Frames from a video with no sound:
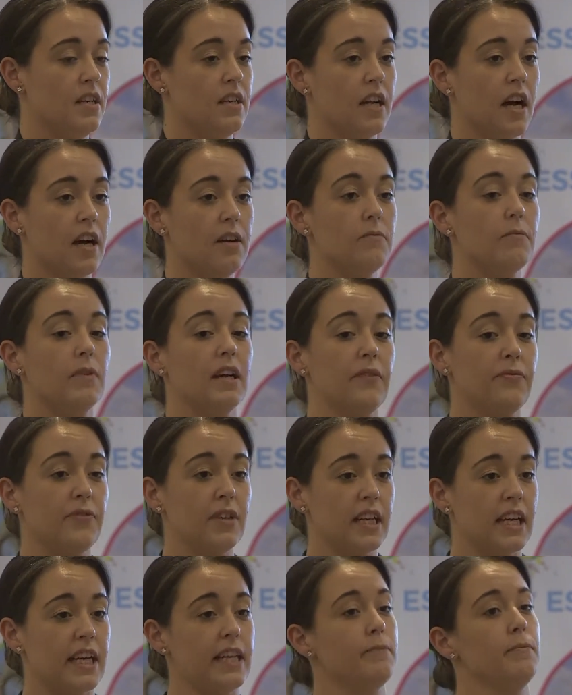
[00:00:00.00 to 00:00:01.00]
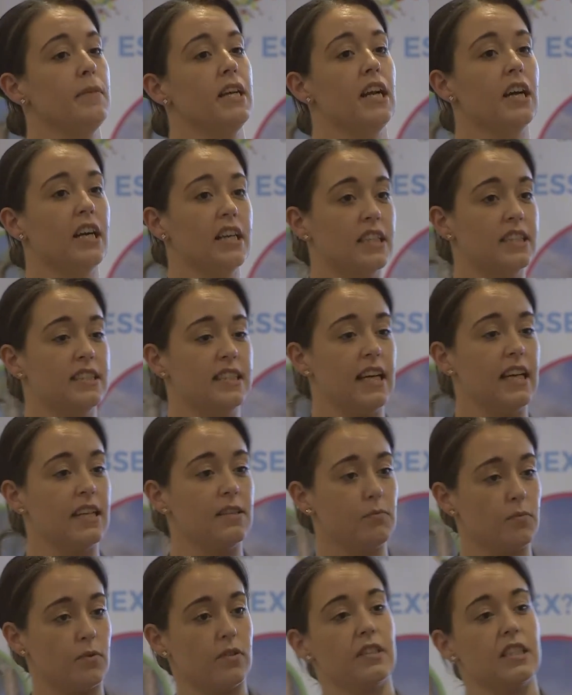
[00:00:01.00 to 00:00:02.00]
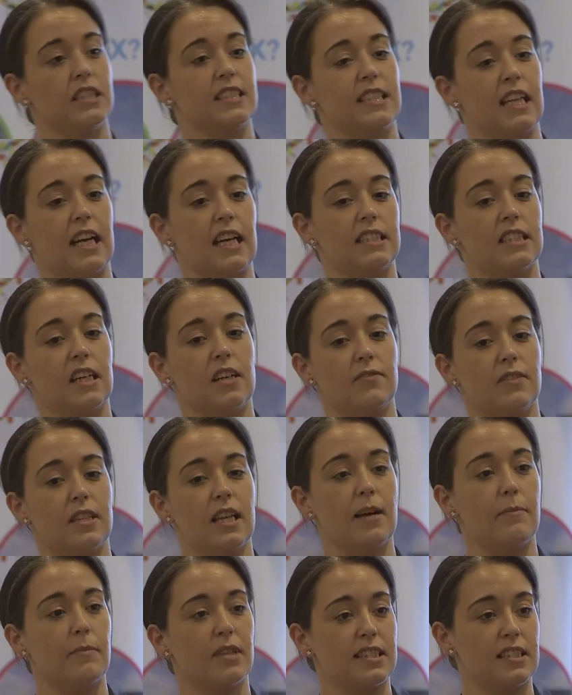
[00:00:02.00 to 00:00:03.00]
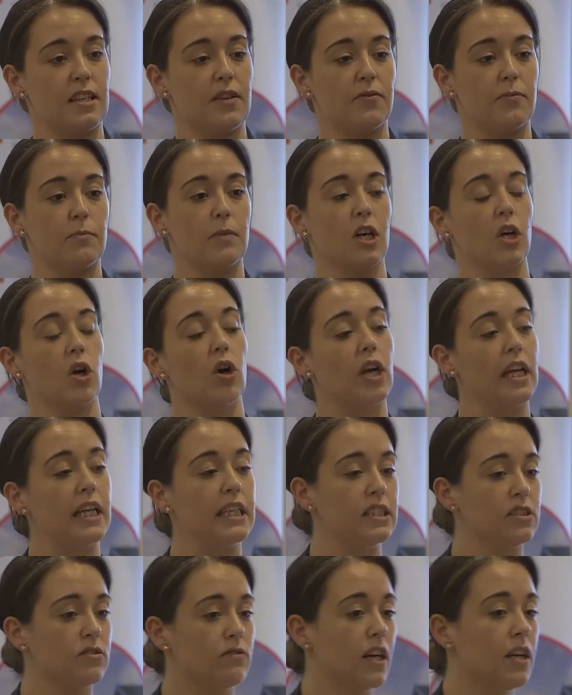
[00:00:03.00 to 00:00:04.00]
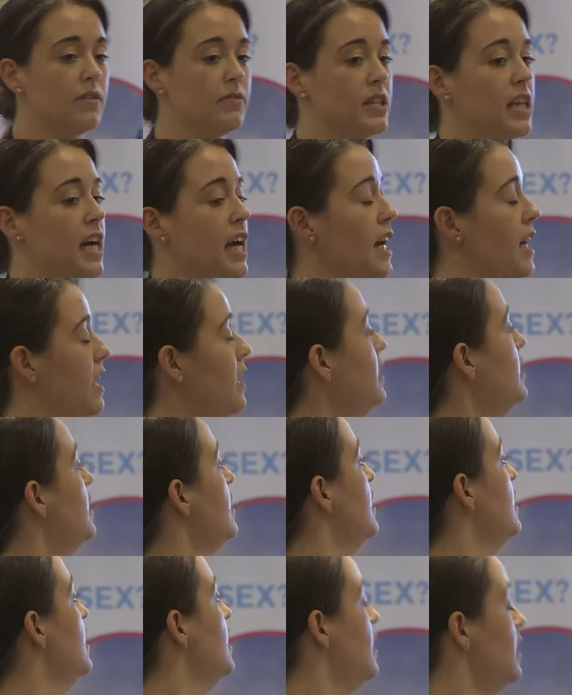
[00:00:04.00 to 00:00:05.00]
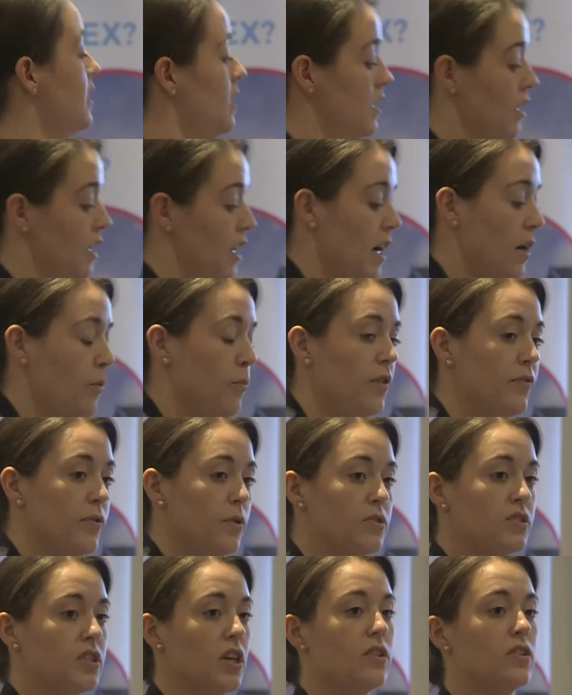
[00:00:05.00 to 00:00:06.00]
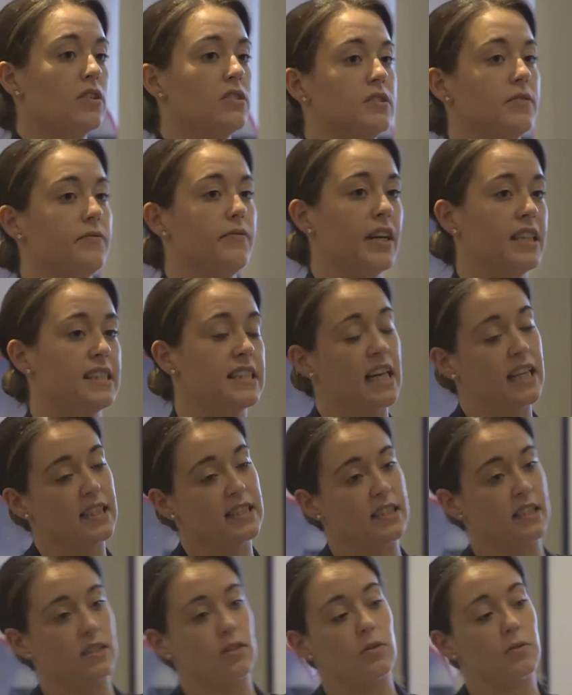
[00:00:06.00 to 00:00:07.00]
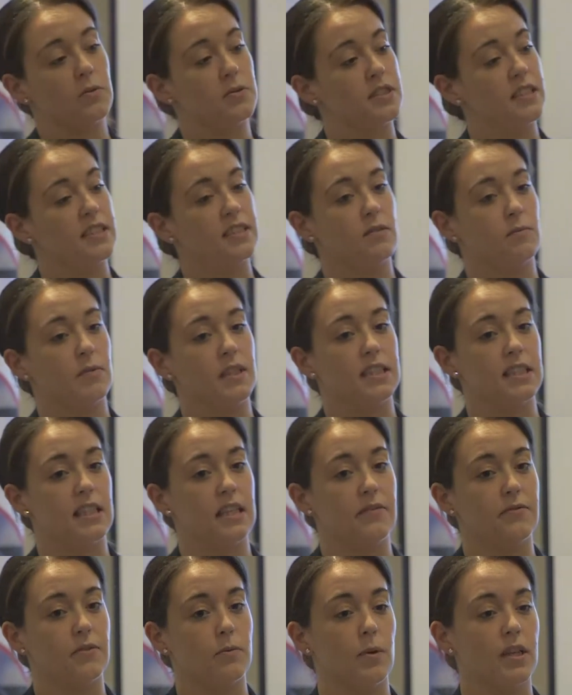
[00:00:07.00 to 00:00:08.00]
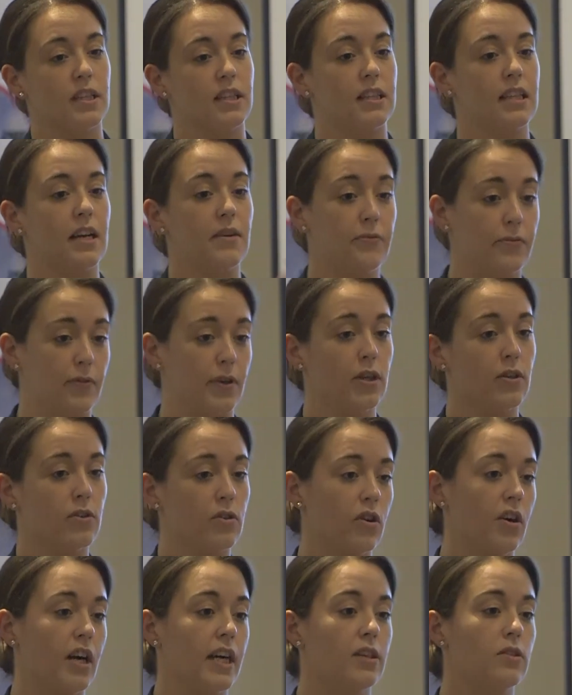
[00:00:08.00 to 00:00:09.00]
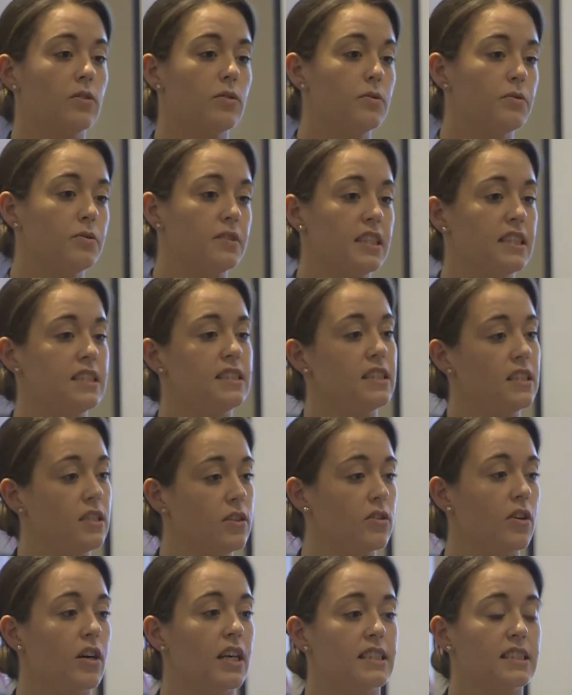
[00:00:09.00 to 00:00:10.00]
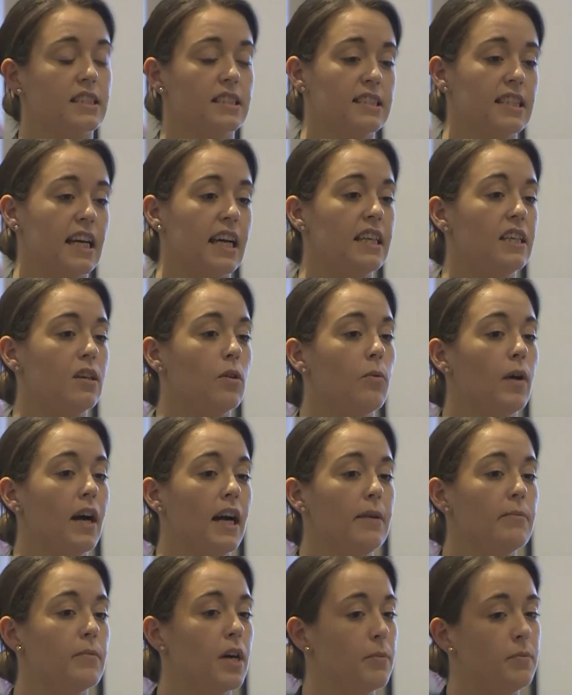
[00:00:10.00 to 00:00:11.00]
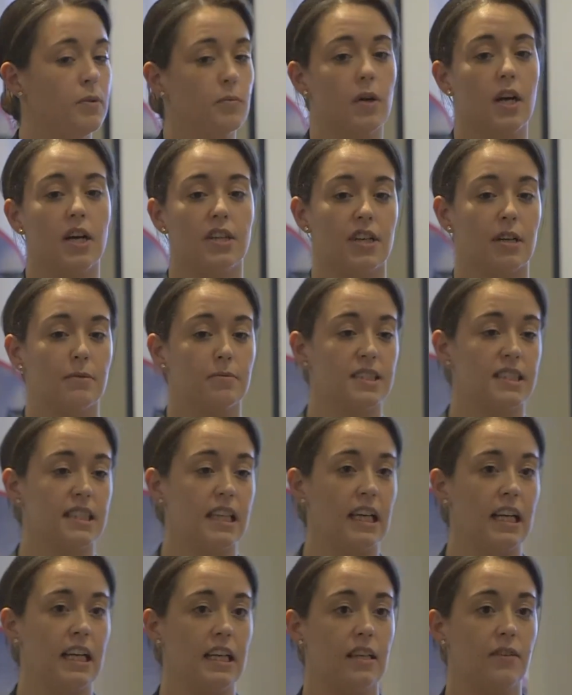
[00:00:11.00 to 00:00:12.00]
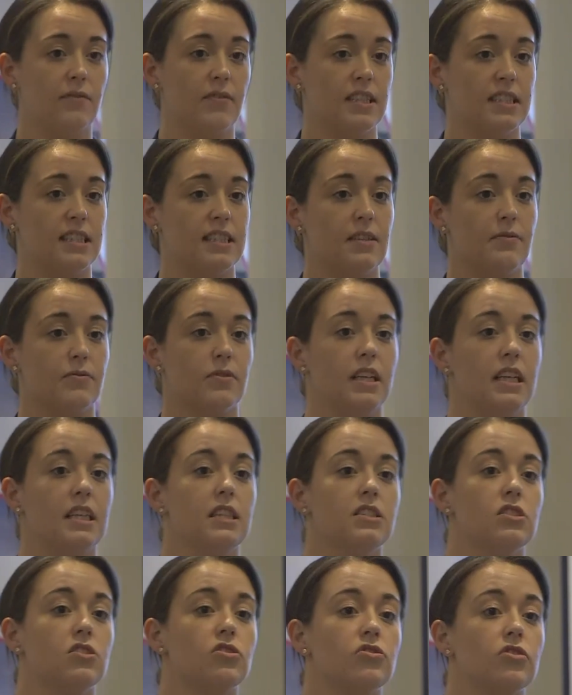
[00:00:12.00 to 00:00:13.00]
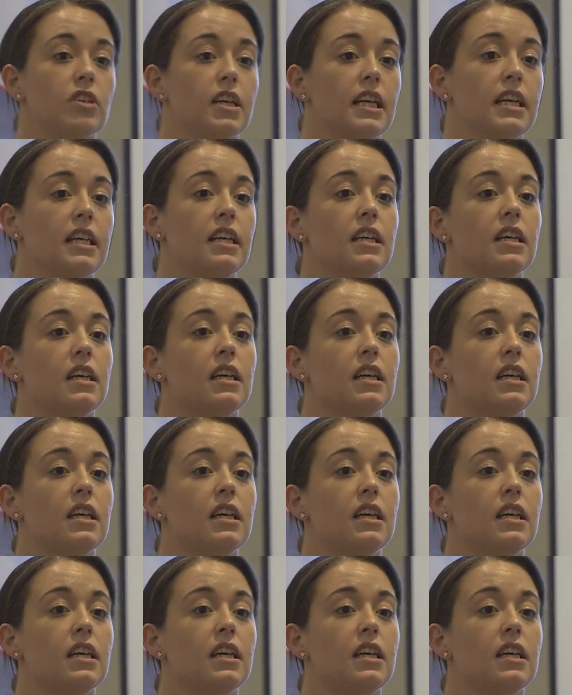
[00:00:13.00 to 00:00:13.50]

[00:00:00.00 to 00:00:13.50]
No, but if you need me, like I said, we're in the stand over there. Myself and my colleagues are over there. We've also got some fantastic courses that we deliver, whether they're free online courses that you guys can take away. It might be worth upskilling if there's a different industry.